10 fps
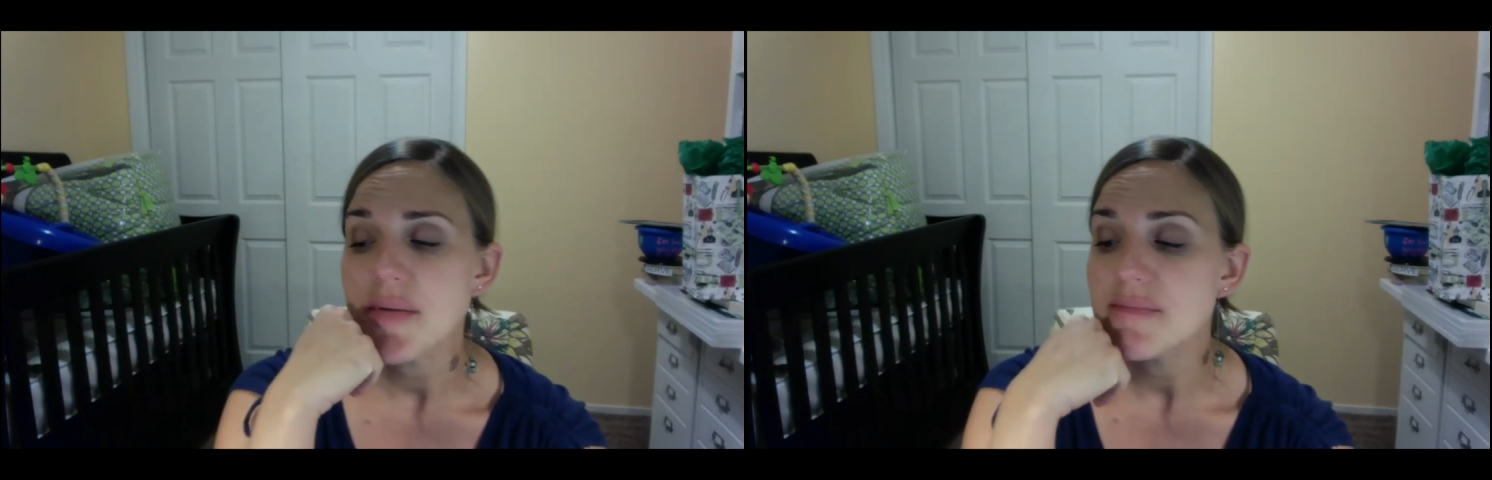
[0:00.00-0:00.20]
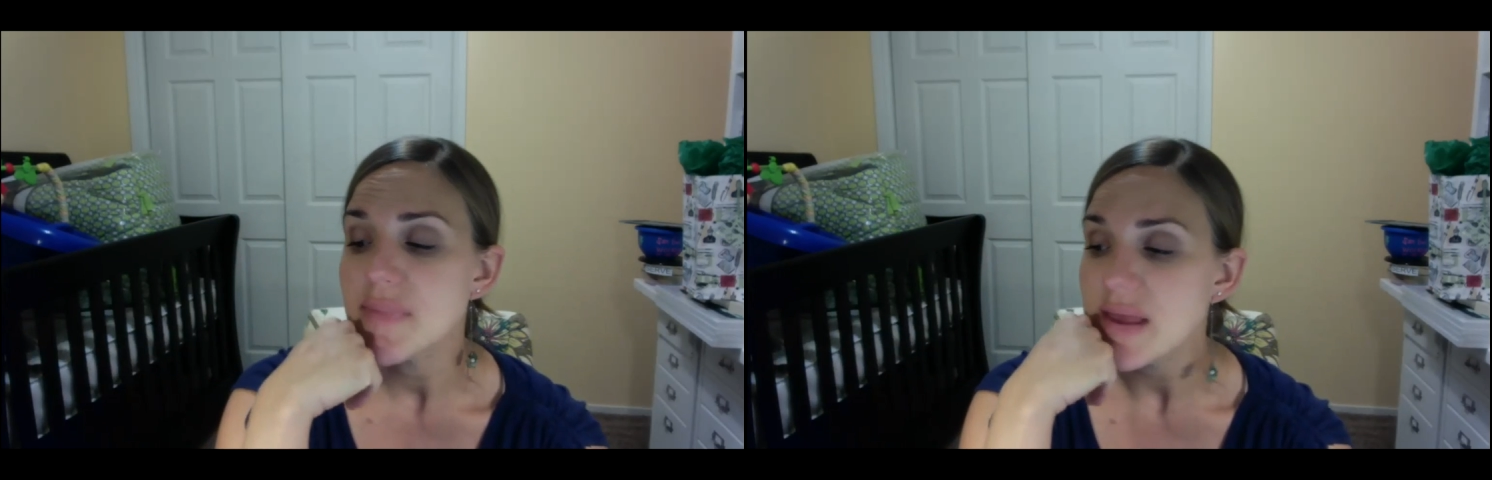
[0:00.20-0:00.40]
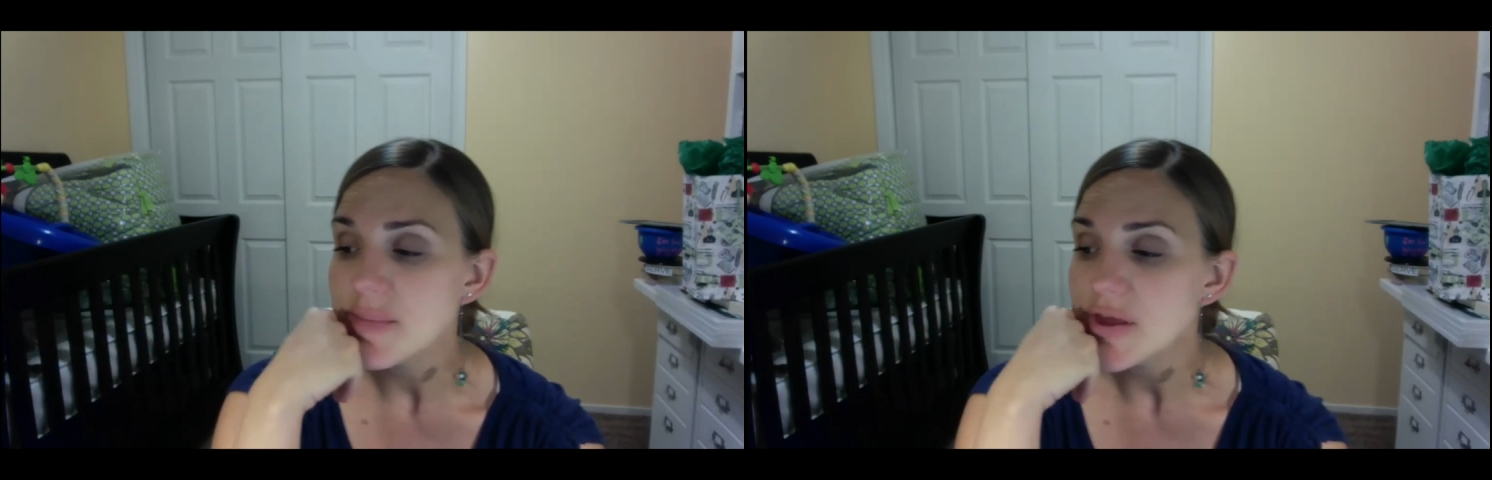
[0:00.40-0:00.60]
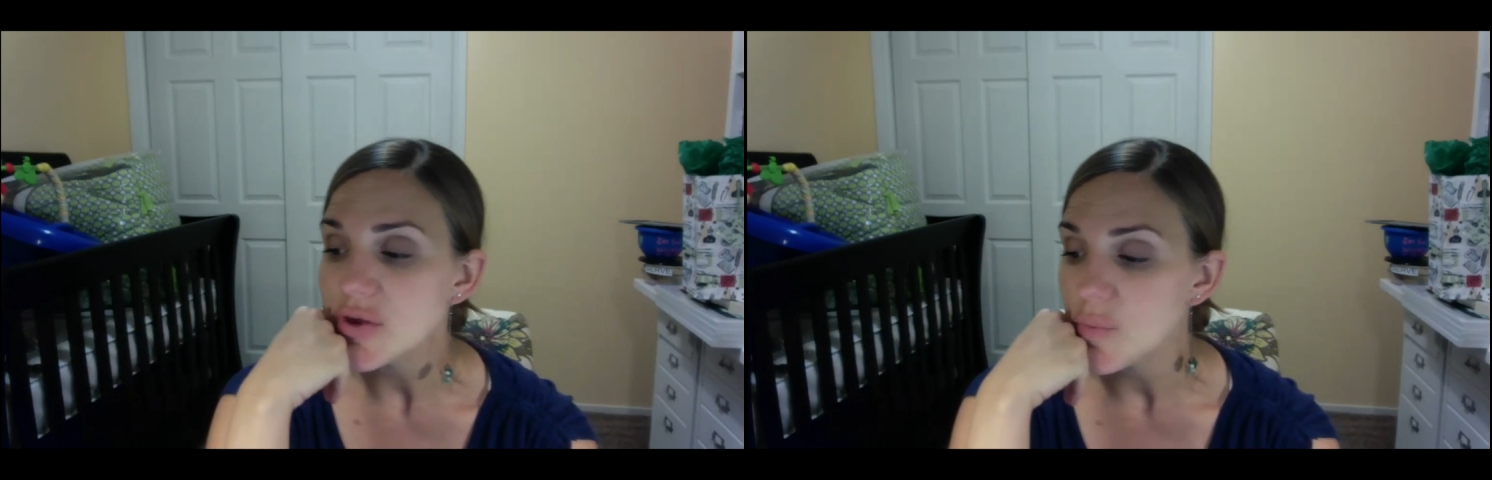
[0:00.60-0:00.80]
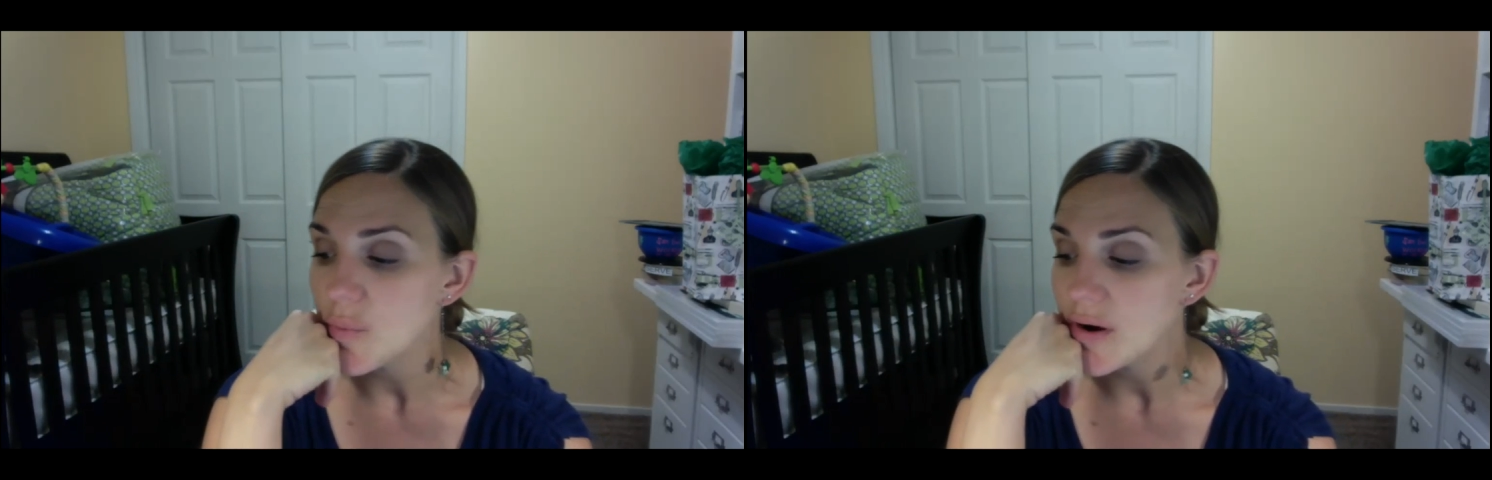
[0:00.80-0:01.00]
Maybe
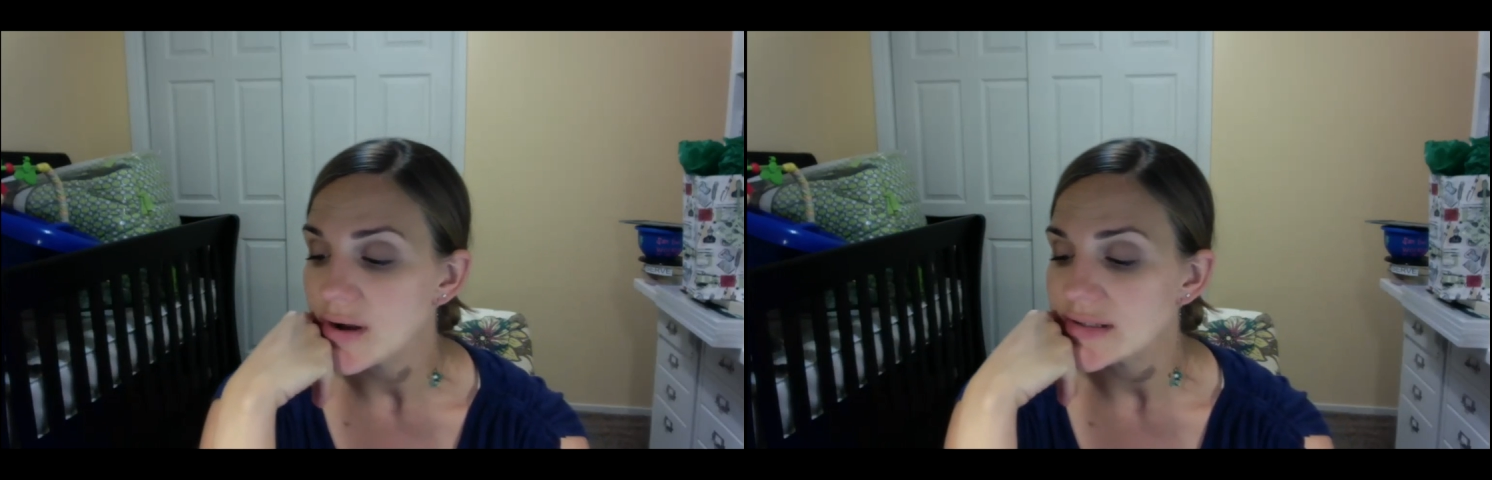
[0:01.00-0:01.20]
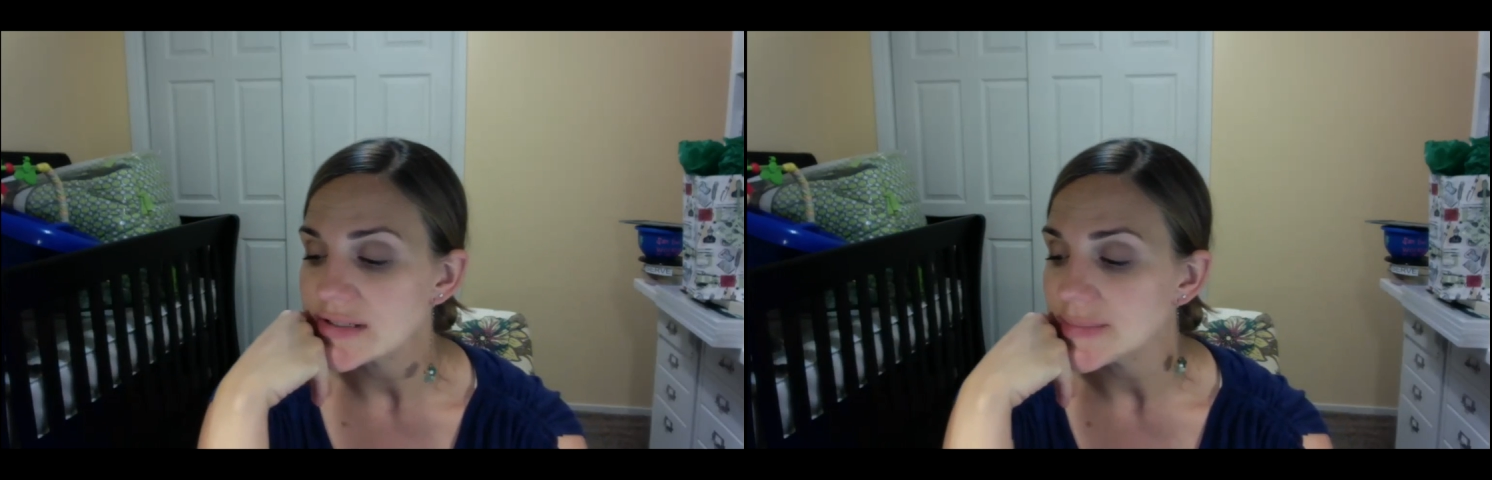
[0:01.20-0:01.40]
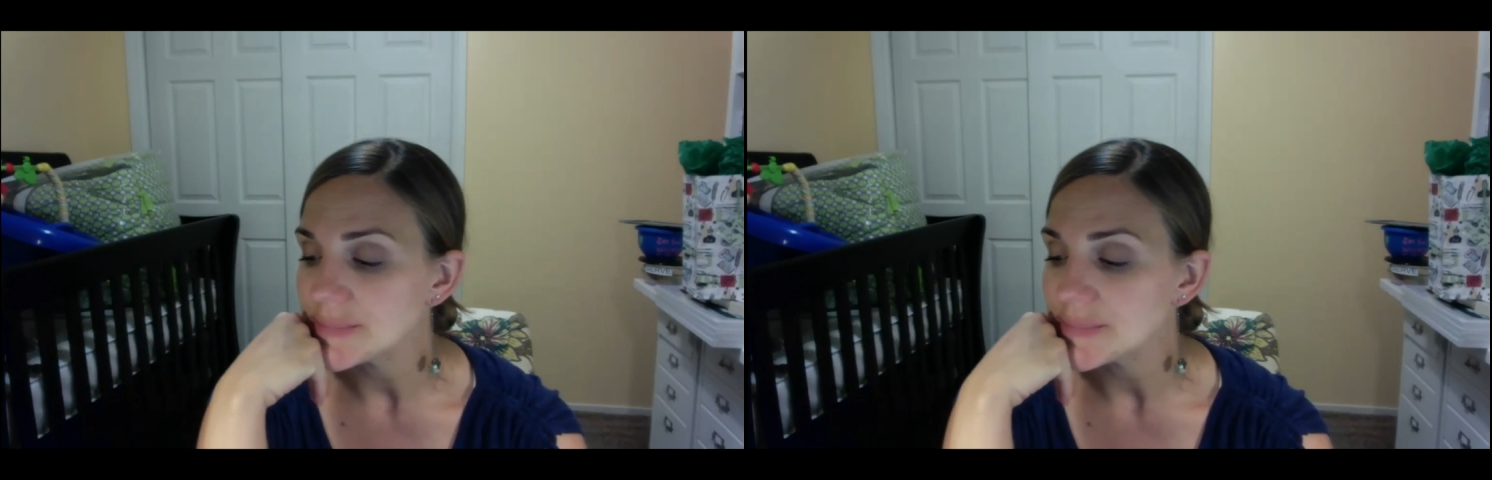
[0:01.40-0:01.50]
you want